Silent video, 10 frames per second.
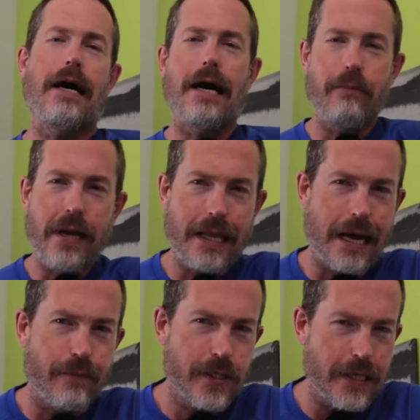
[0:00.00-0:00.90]
I made
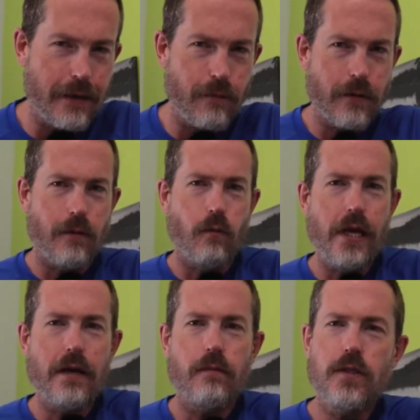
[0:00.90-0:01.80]
that mistake a
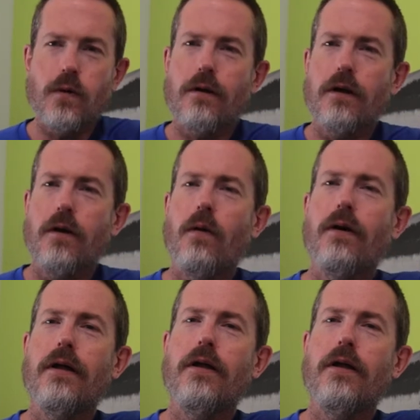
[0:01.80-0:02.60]
week or so ago.